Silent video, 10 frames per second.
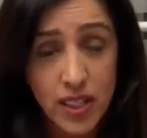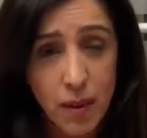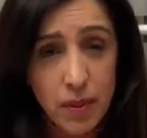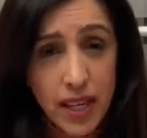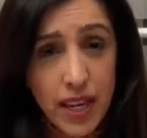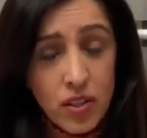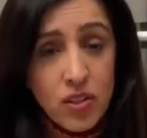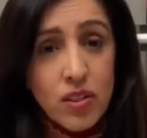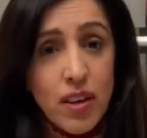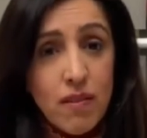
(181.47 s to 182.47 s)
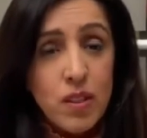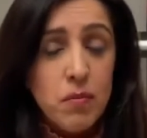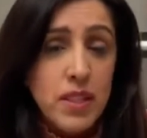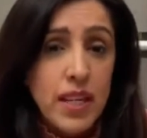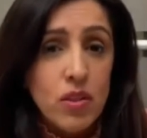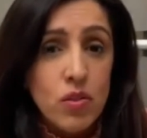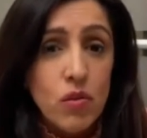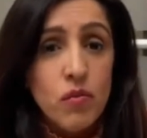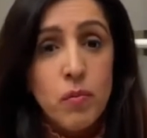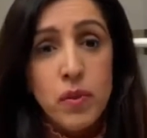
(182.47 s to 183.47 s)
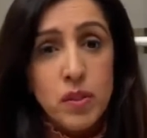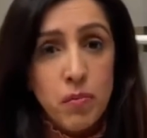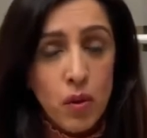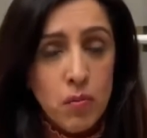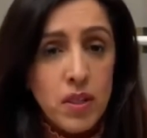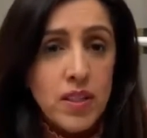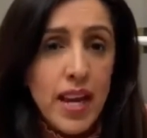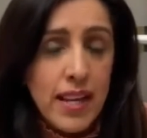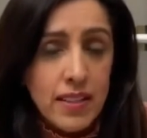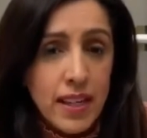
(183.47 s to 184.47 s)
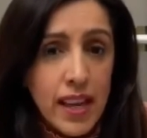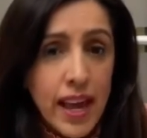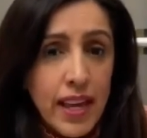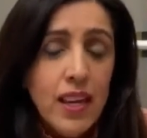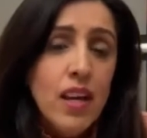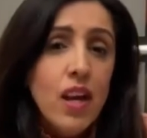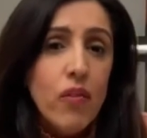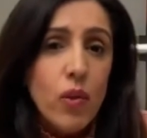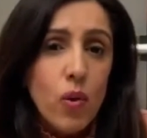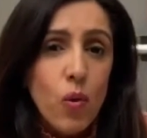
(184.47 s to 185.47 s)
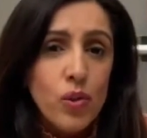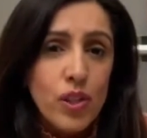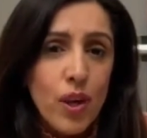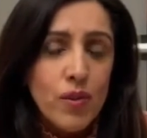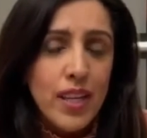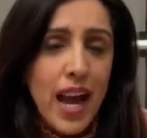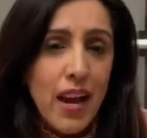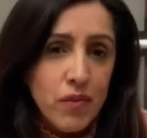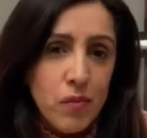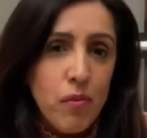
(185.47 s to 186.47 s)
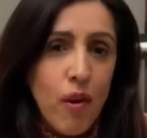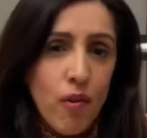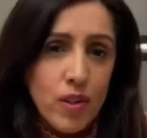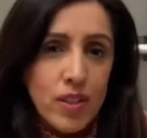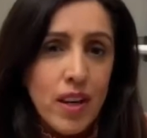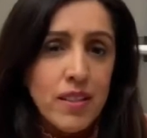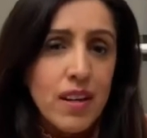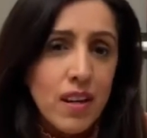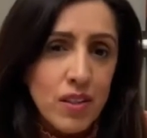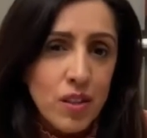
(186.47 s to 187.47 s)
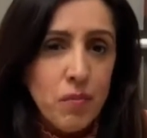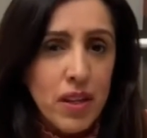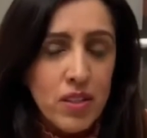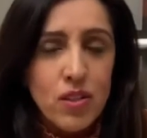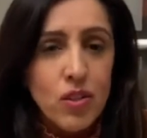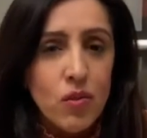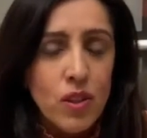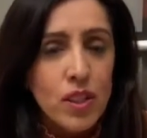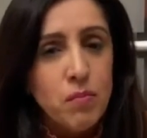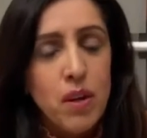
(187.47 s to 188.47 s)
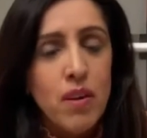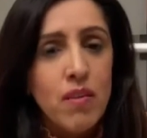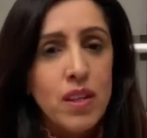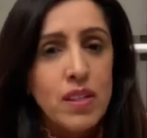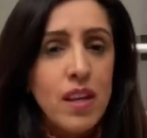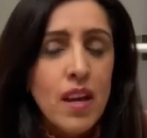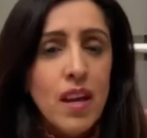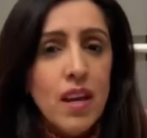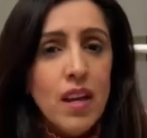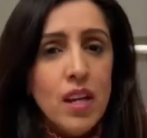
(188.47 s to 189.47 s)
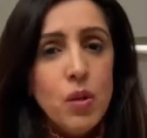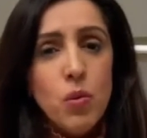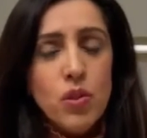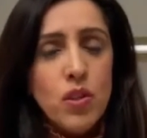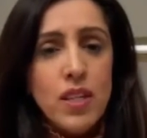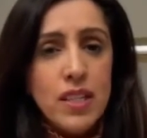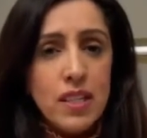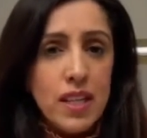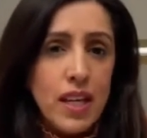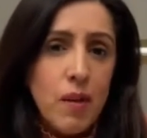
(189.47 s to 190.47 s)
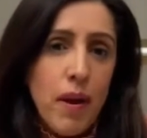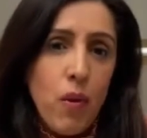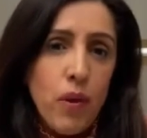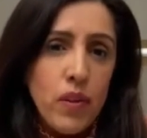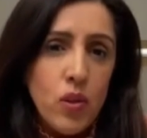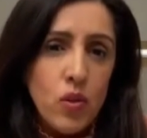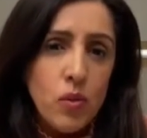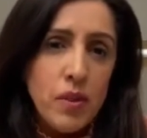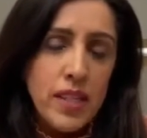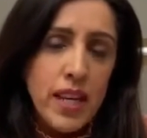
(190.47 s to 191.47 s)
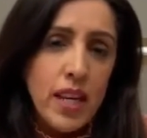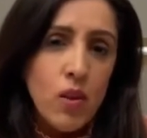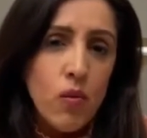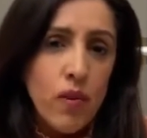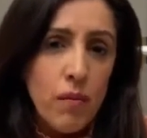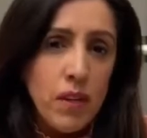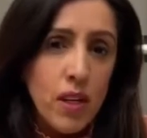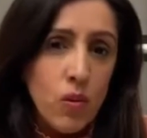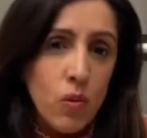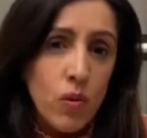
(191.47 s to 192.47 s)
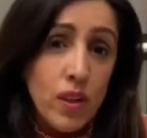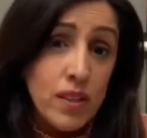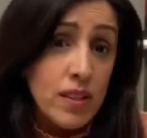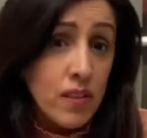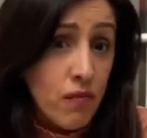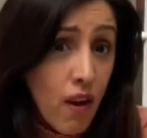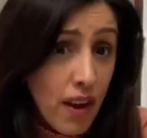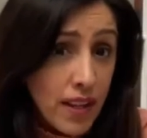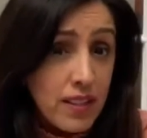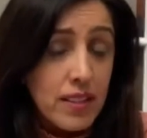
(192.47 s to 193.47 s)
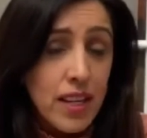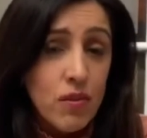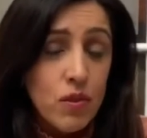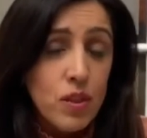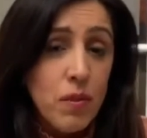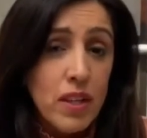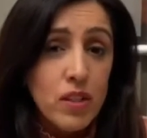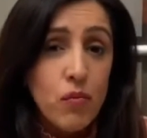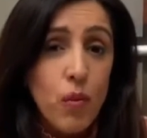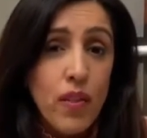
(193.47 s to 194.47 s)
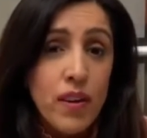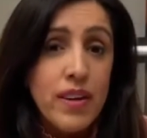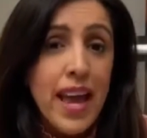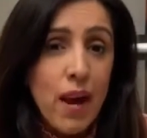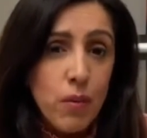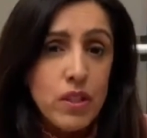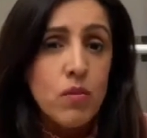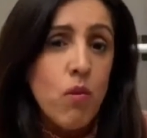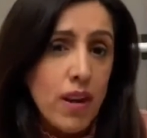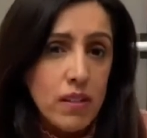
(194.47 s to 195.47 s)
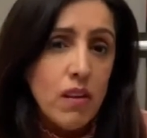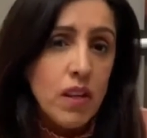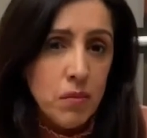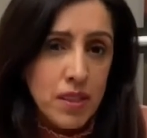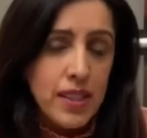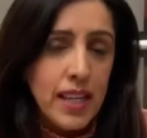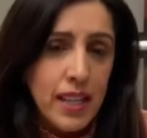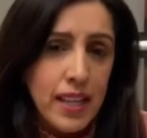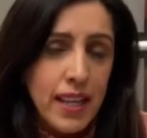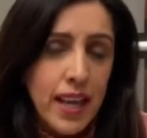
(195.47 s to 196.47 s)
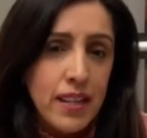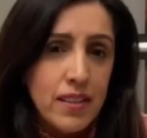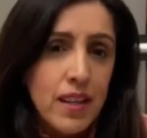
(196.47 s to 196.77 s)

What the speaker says: applications there is a potential for postponement and delay. The court are going to have to prioritise urgent matters during this period. You also need to think about whether you should be taking your family lawyer's advice in respect of whether now is the right time to settle a case.